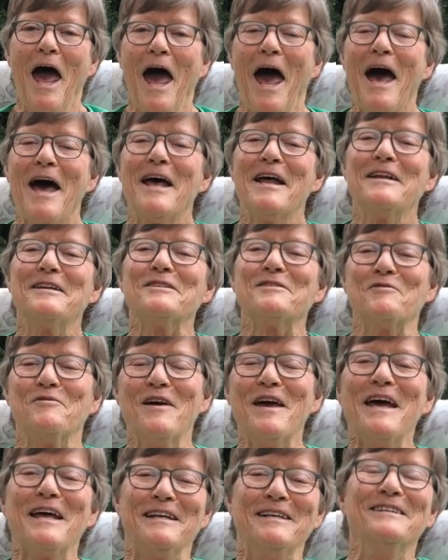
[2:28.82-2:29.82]
And
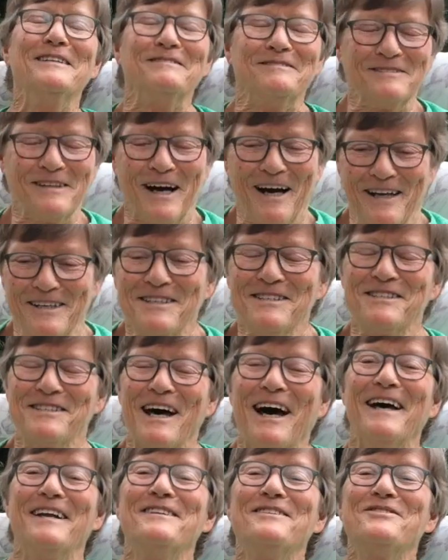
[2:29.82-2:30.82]
then I
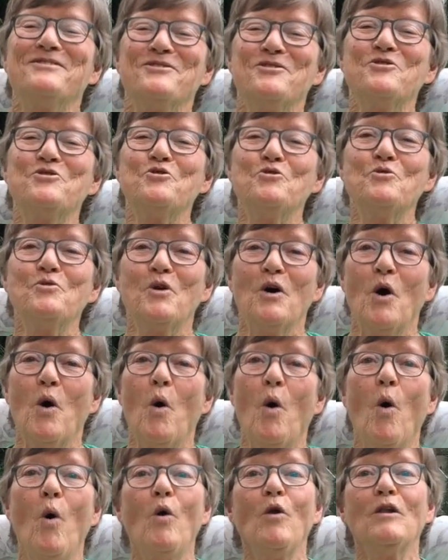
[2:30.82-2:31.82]
decided to do
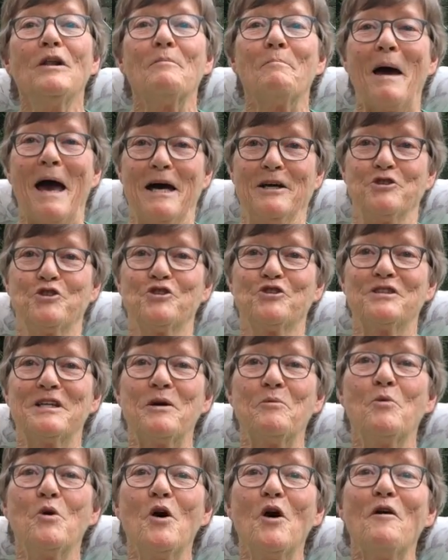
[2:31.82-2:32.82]
all the badges
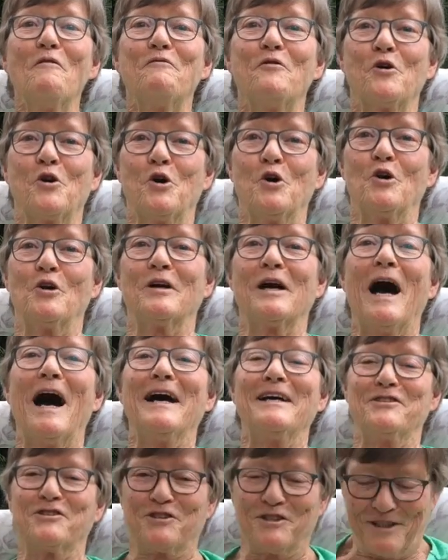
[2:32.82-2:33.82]
there were for Girl
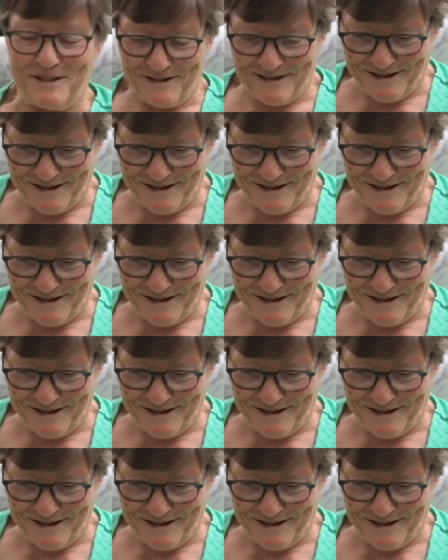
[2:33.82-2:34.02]
Guides.